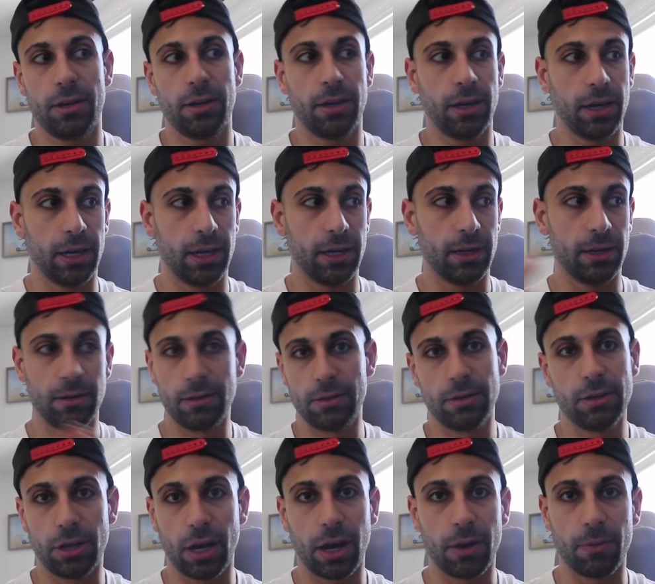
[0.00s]

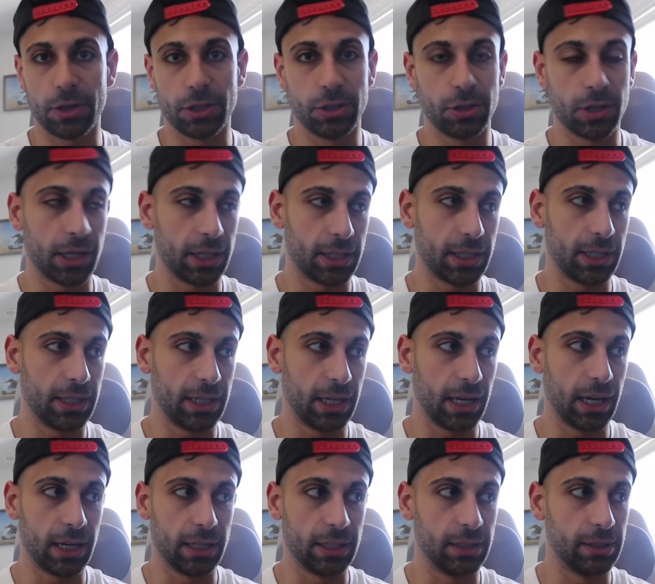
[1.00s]
And I want you guys to see
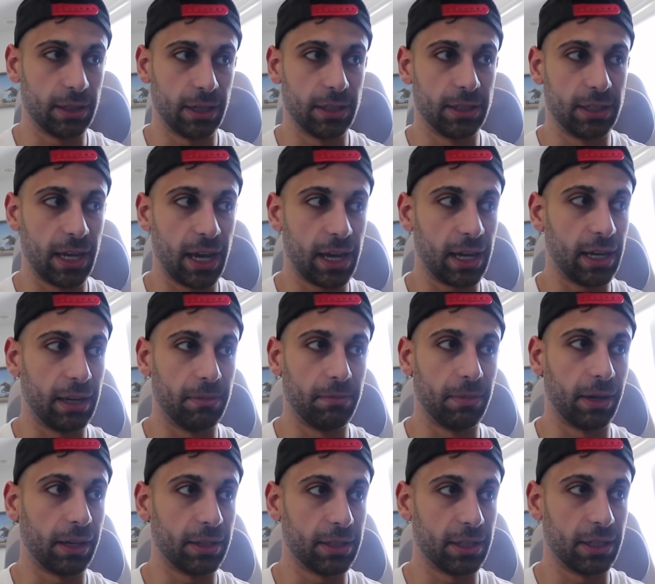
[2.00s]
it and take it in
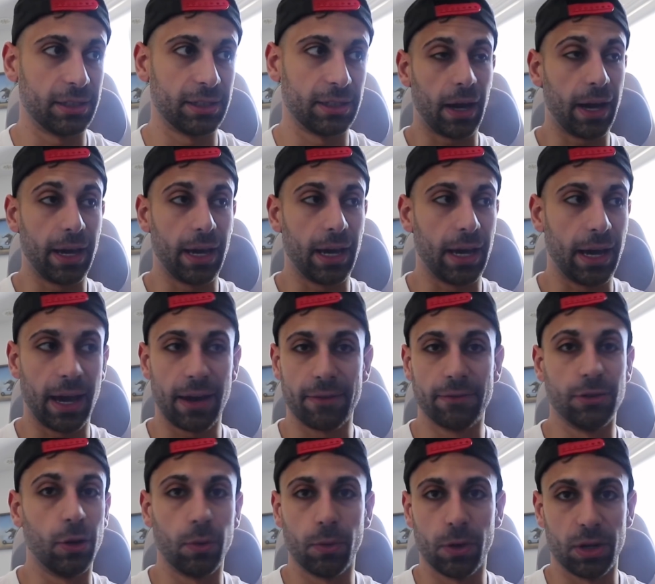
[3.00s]
because it's, I have
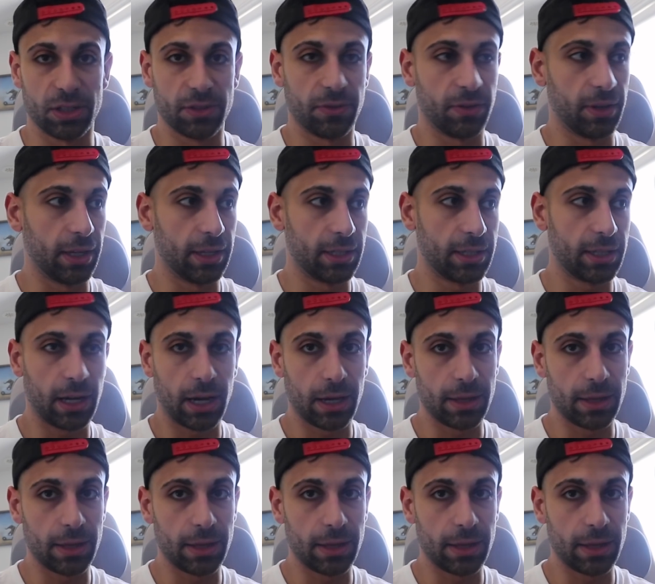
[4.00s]
no words for this.